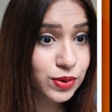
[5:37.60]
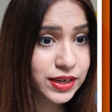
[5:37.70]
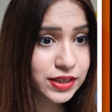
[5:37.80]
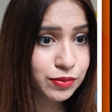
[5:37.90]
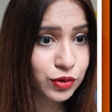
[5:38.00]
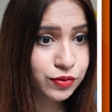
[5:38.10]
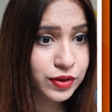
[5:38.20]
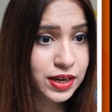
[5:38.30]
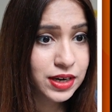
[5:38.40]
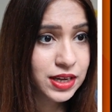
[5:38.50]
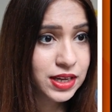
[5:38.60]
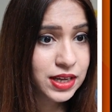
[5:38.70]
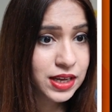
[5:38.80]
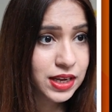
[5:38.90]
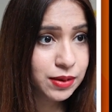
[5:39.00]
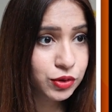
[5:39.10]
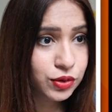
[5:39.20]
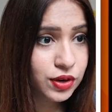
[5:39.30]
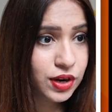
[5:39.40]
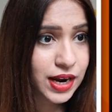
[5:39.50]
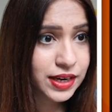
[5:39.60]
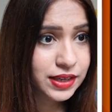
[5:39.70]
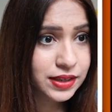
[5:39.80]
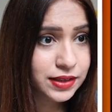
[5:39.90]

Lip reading: LinkedIn profile and I'm going to add it